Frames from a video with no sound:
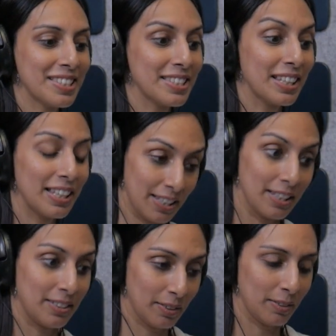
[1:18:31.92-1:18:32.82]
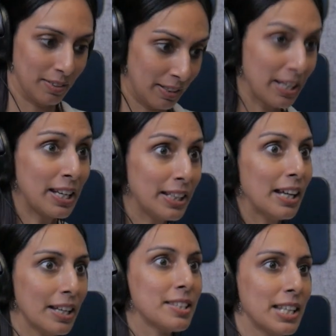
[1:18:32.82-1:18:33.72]
it really
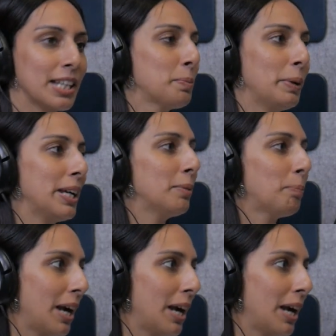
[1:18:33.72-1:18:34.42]
does explain